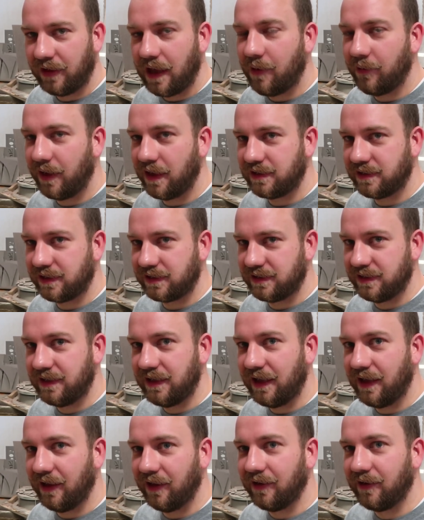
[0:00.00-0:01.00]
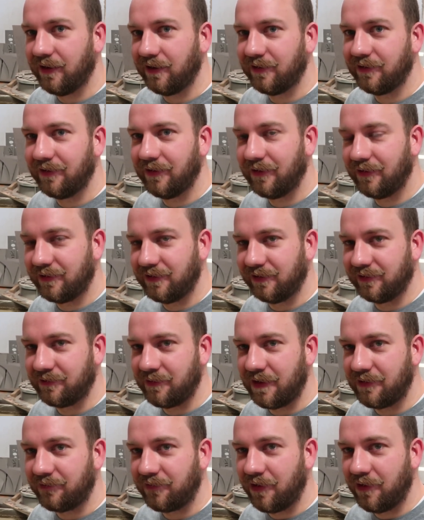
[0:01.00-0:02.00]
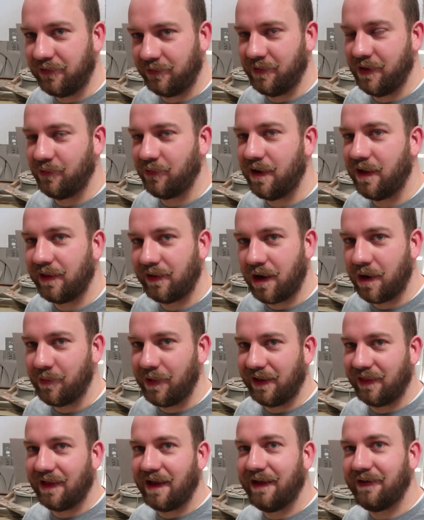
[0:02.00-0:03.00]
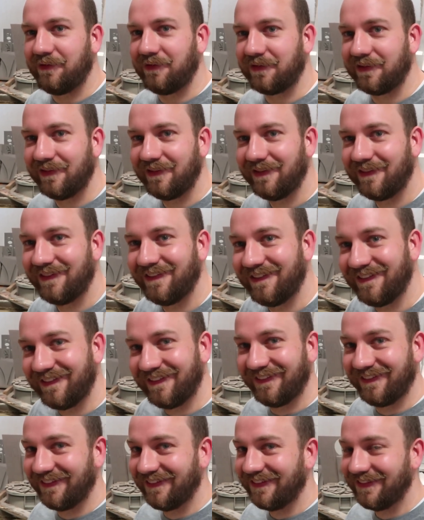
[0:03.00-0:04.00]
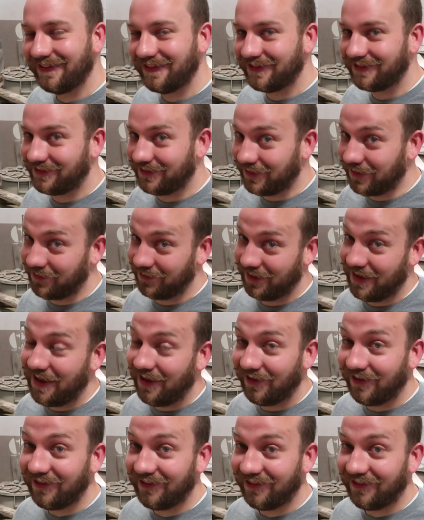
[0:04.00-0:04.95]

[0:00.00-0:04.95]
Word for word: I mean, I just did, since my phone and my wallet are my life. So yeah,